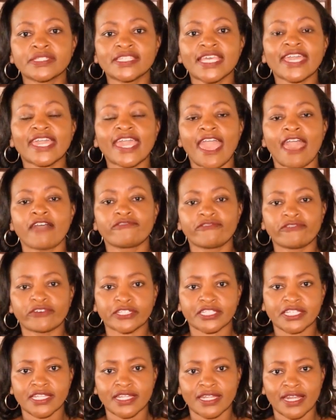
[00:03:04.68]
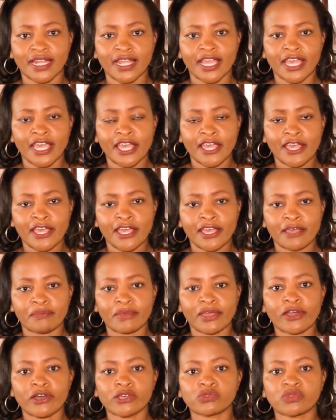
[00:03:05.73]
take effort
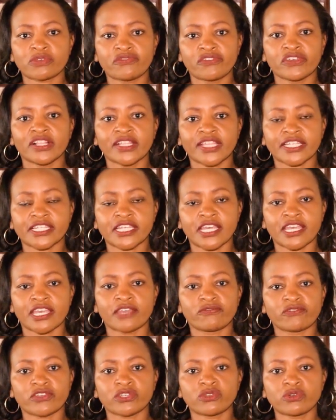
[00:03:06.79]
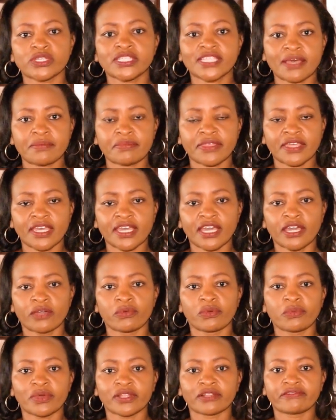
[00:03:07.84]
because we feel that if we do something,
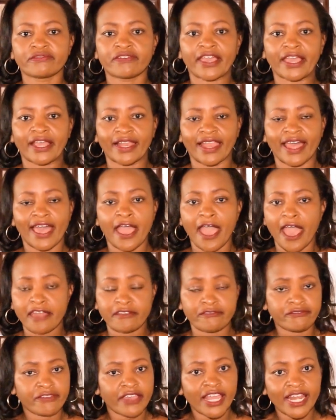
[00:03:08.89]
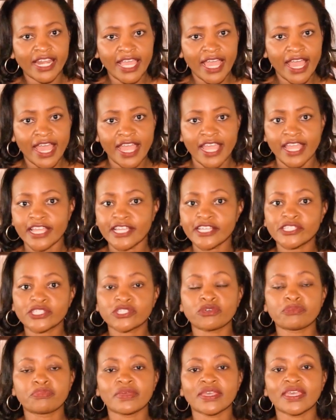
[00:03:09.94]
we will fail, and failure is
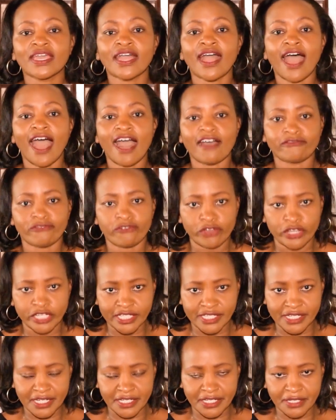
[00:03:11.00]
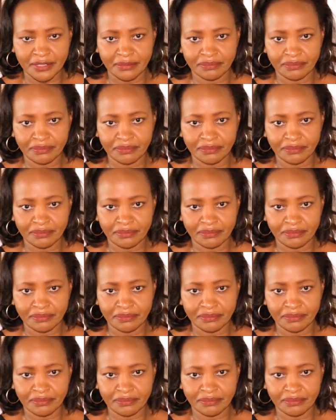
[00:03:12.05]
to be avoided.